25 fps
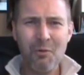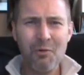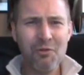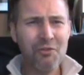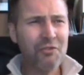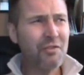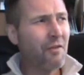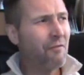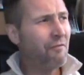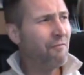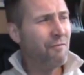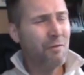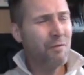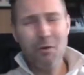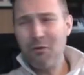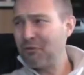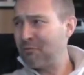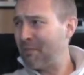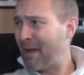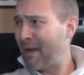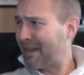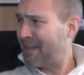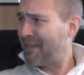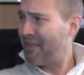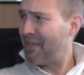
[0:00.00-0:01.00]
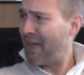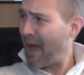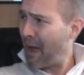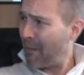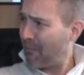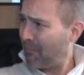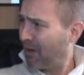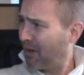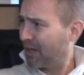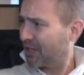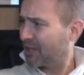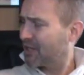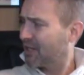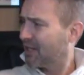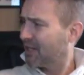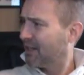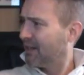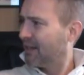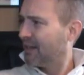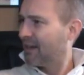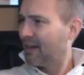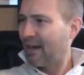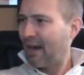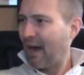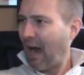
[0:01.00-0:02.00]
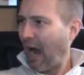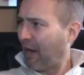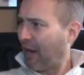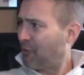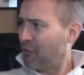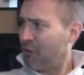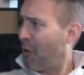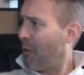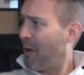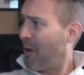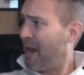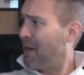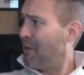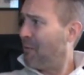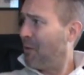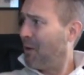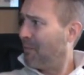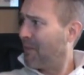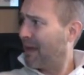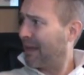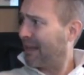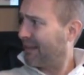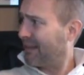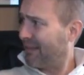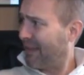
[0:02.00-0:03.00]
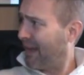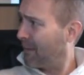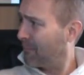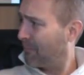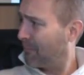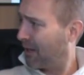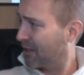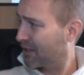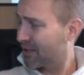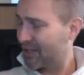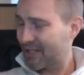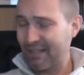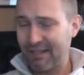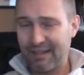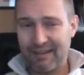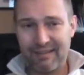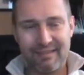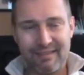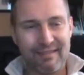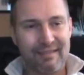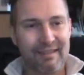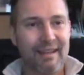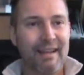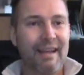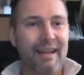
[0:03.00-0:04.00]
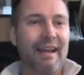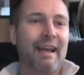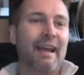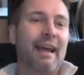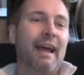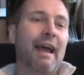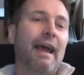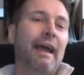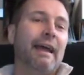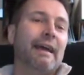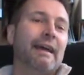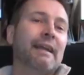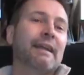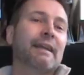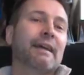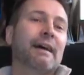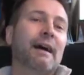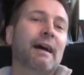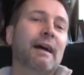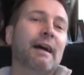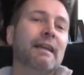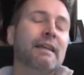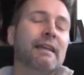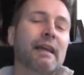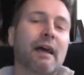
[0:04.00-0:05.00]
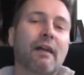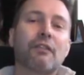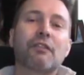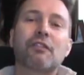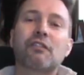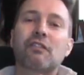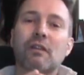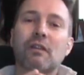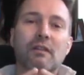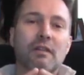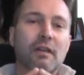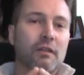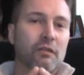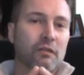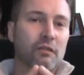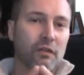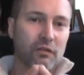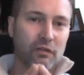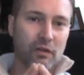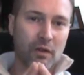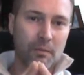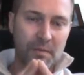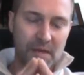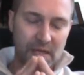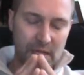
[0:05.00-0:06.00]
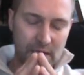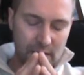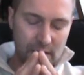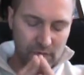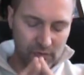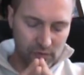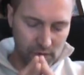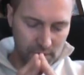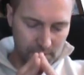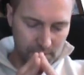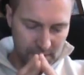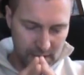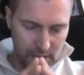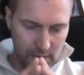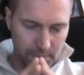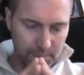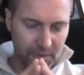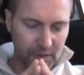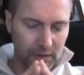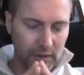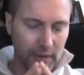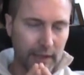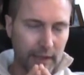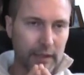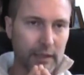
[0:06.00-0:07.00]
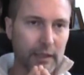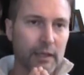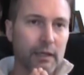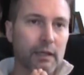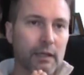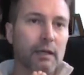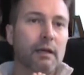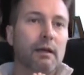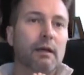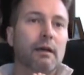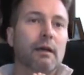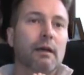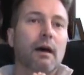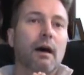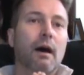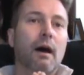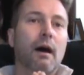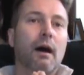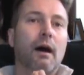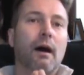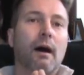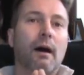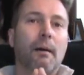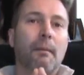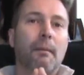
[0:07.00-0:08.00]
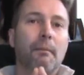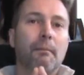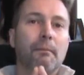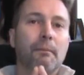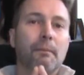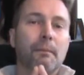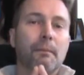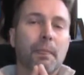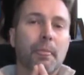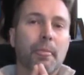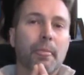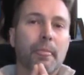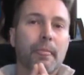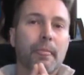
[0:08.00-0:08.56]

who's making that much? I don't know anyone making that much." And it's, and yeah, the statistics can be easily manipulated. I